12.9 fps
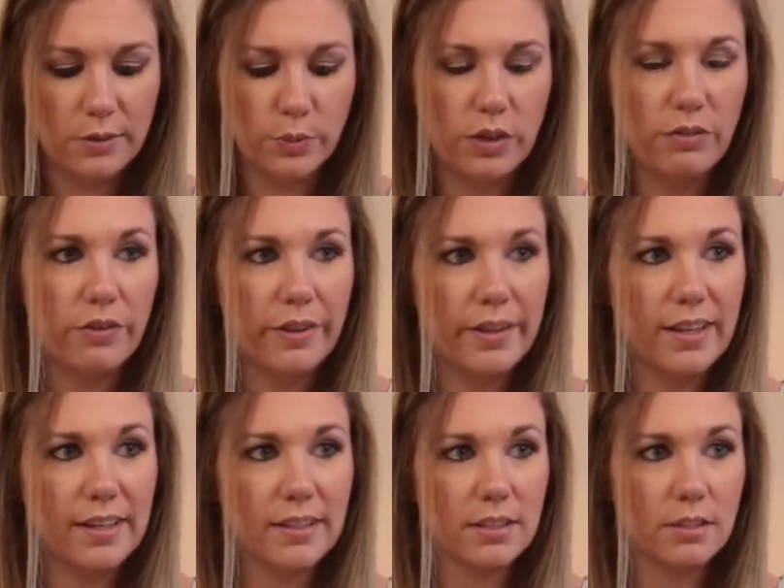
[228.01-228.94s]

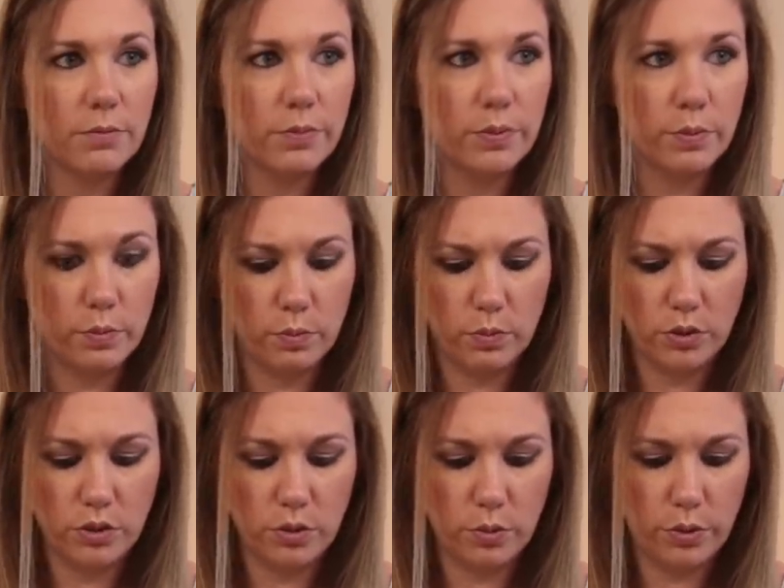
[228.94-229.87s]
26,
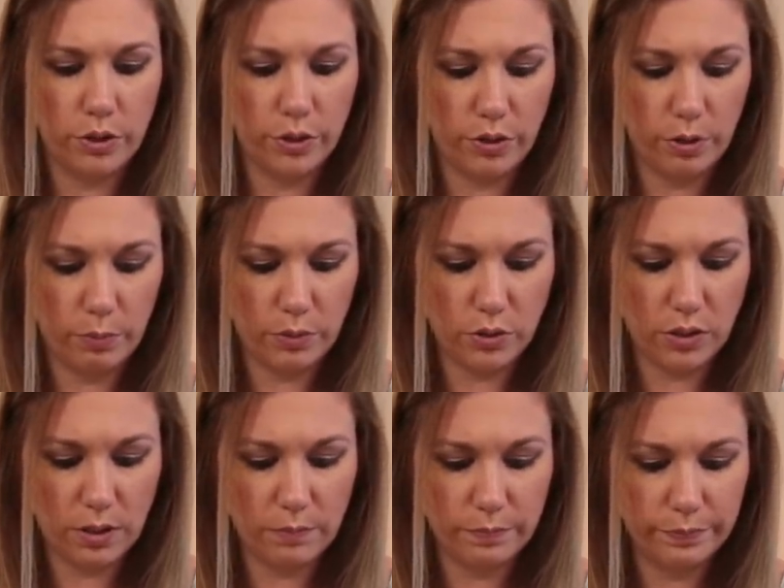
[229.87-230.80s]
we'll do
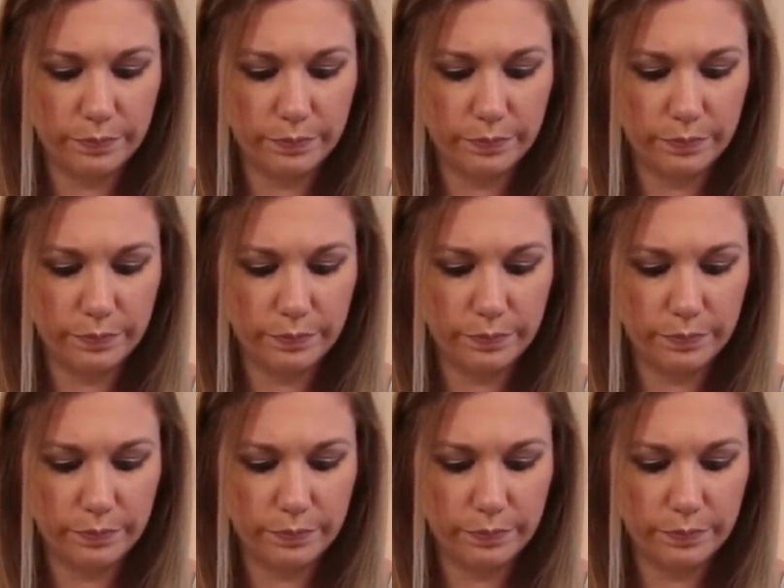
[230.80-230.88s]
30%,